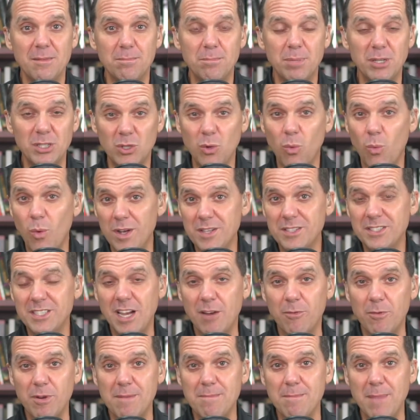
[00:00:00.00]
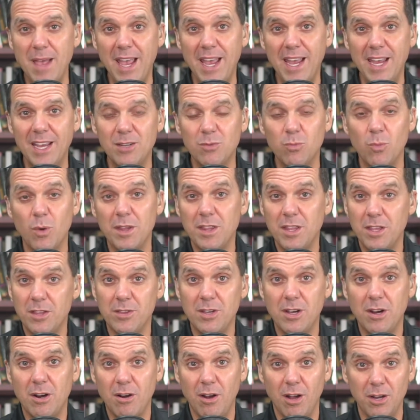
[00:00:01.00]
But the ones that remain, whether
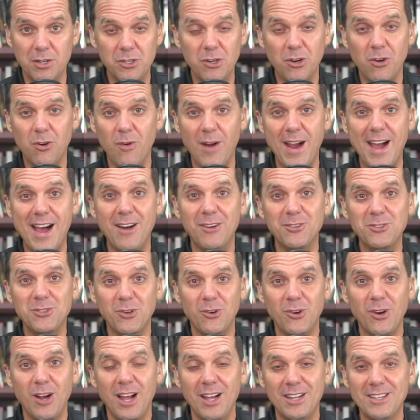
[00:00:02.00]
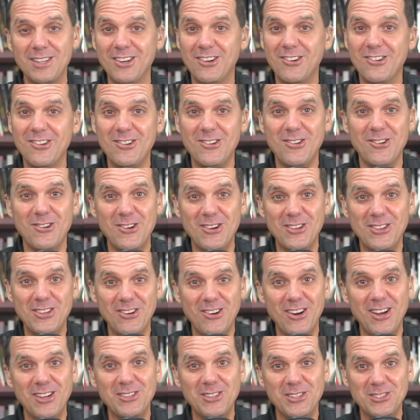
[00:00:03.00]
they're underground or, on, or
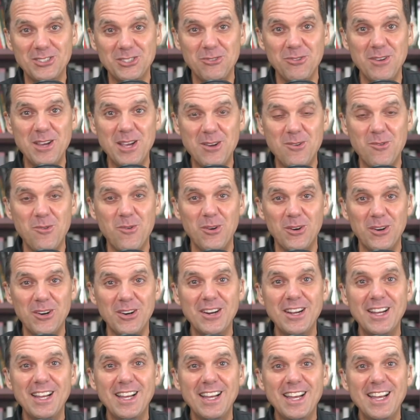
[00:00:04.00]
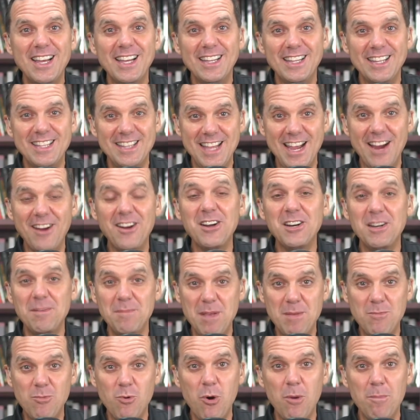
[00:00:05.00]
they're on the street corner, they're going to
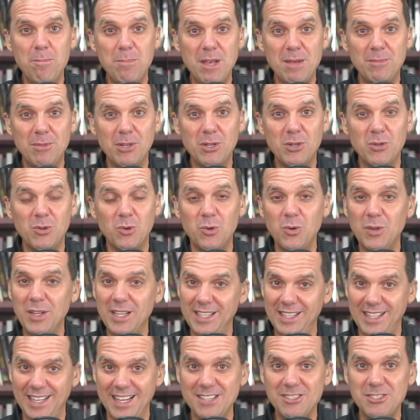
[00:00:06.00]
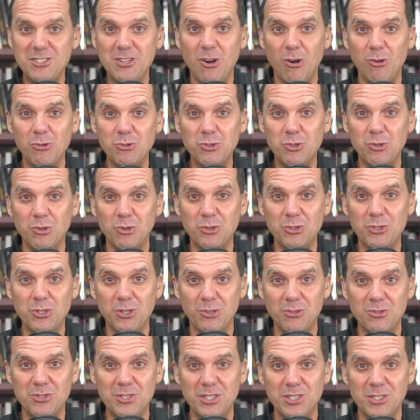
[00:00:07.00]
be more biblical and less cultural
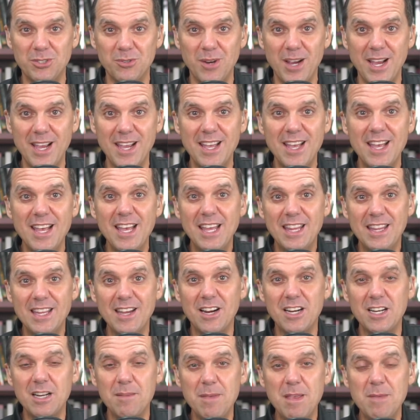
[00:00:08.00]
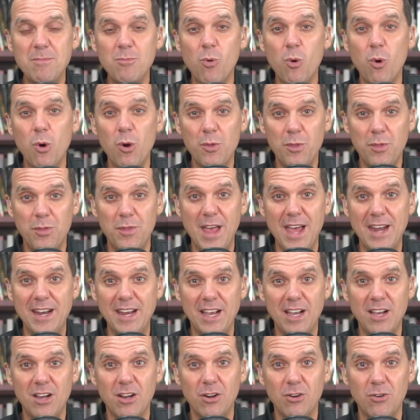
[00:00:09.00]
churches, right? They're going to be more
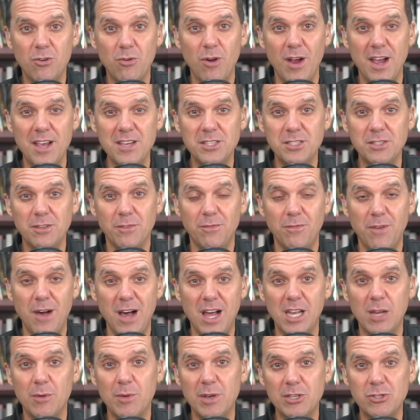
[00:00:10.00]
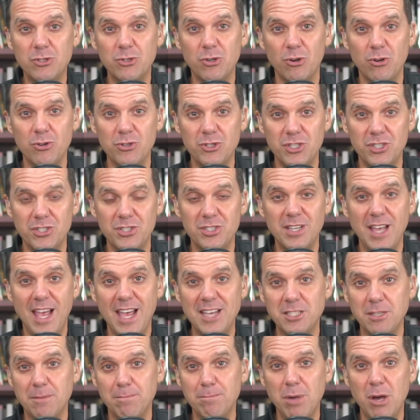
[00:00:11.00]
authentic Christ-following churches
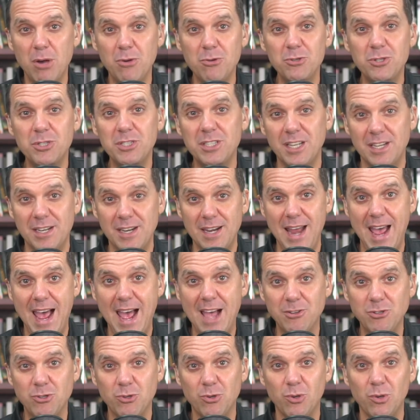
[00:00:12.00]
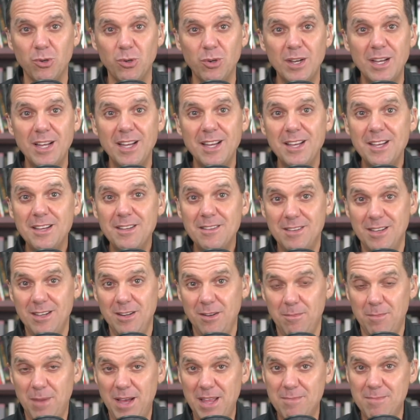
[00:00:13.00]
as opposed to natural, you
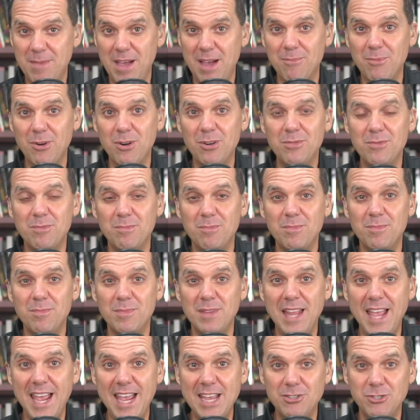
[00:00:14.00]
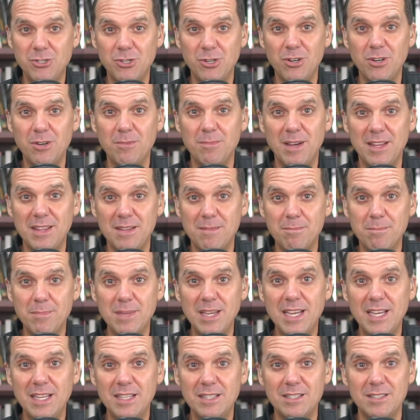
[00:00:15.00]
know, by remember, nature, by the
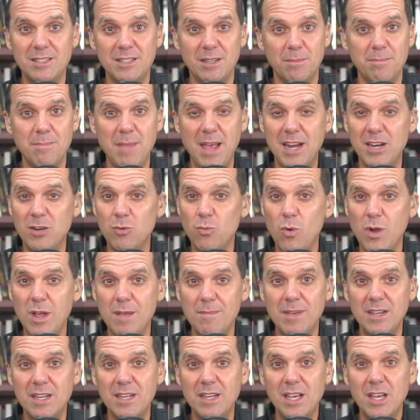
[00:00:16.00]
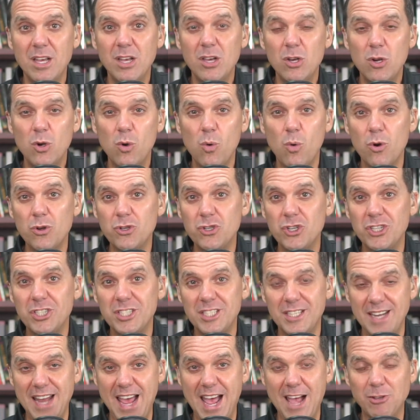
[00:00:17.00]
means, you know, men and women who are
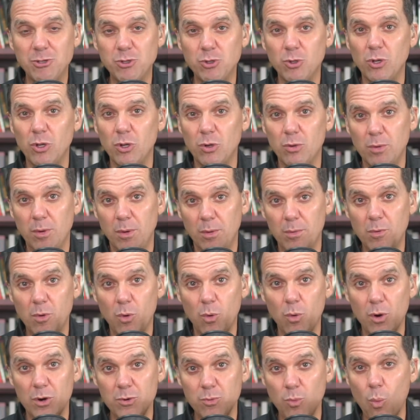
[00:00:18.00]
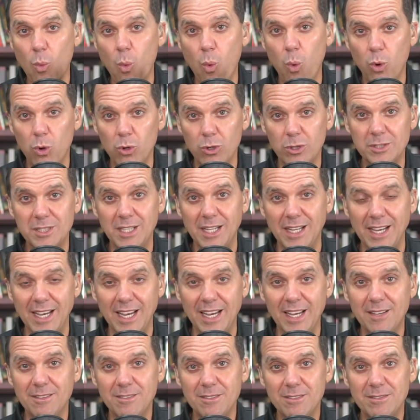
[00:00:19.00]
just natural or, or
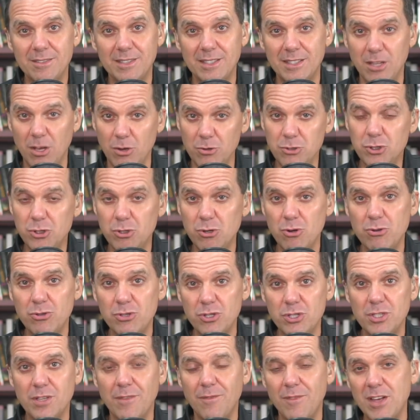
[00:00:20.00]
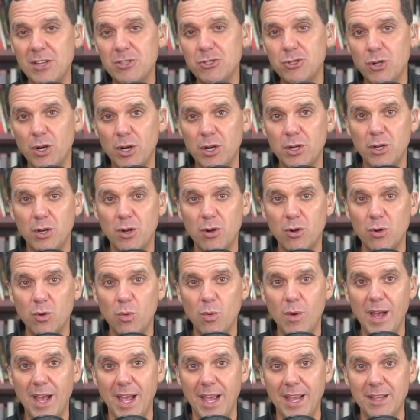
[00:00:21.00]
worldly. Those churches eventually are going to go
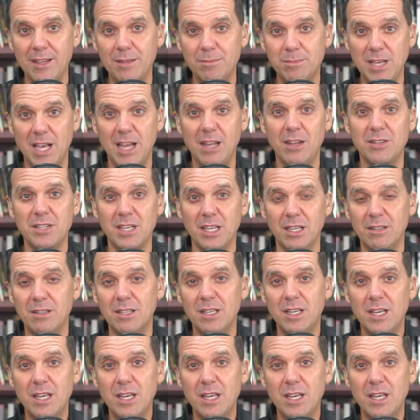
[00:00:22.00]
away. I'm telling you.